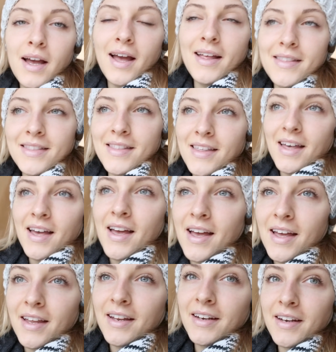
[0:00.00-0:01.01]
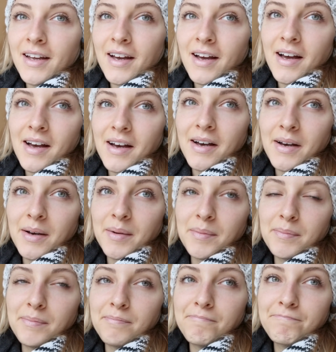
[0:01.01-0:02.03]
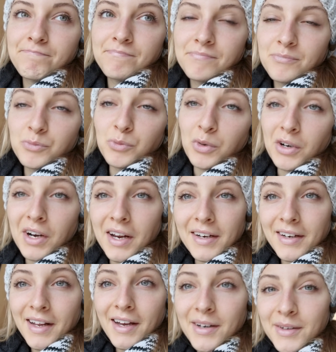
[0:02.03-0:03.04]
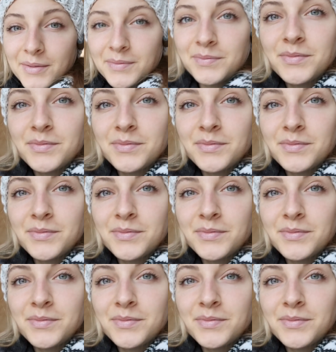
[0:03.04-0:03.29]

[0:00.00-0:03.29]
and then um, we're headed out.